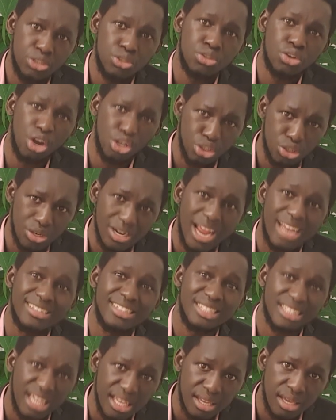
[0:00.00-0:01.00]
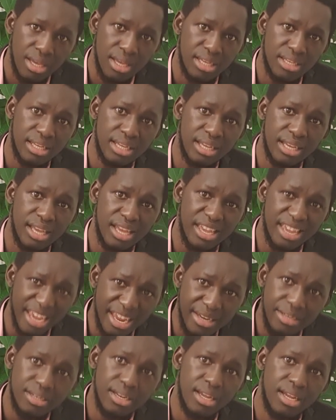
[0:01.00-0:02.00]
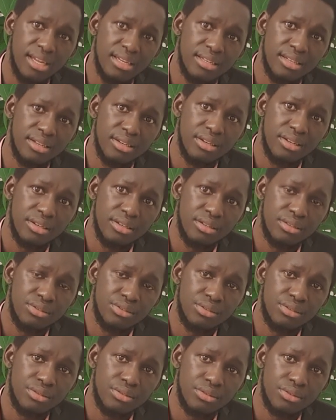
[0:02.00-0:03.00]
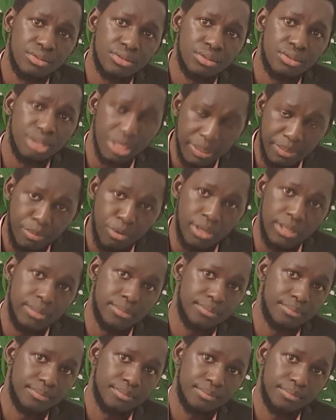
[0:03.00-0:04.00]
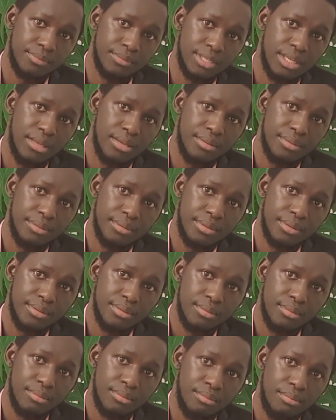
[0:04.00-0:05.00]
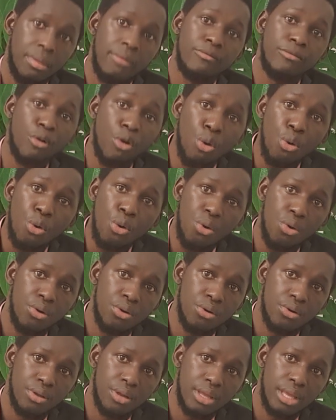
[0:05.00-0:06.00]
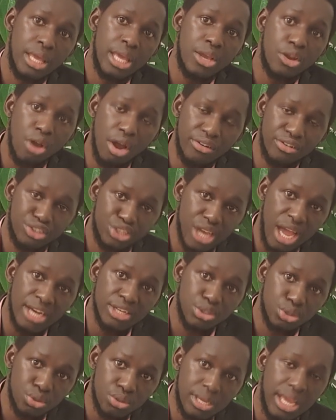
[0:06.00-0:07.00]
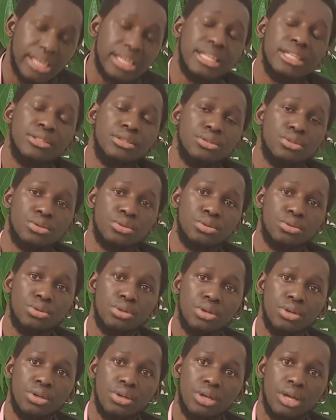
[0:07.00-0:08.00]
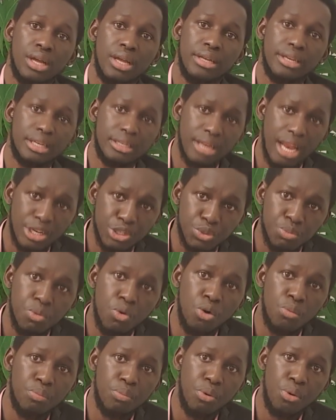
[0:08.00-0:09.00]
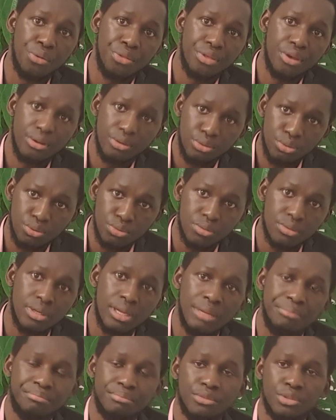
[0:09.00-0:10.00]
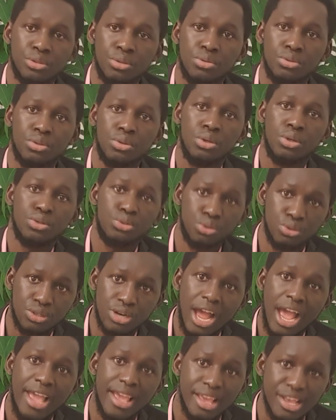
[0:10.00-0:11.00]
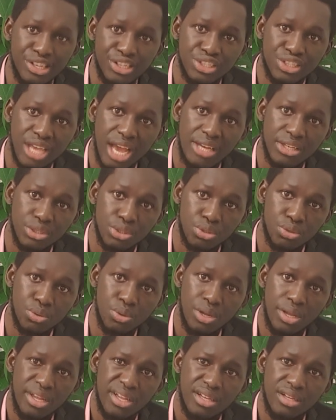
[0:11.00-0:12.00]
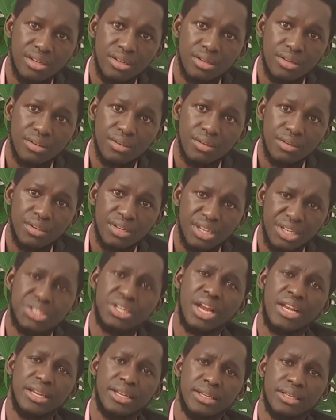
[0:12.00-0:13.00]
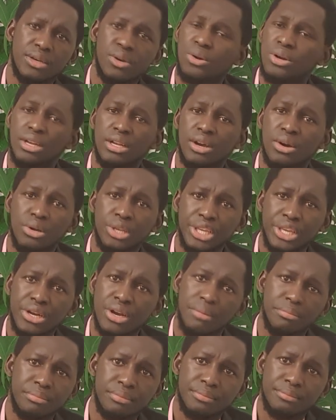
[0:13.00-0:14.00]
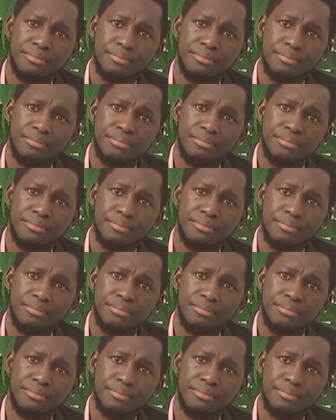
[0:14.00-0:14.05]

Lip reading: tortured and sick in Tripoli before he got chance to get into that small boat to try his chance to Italy or Europe.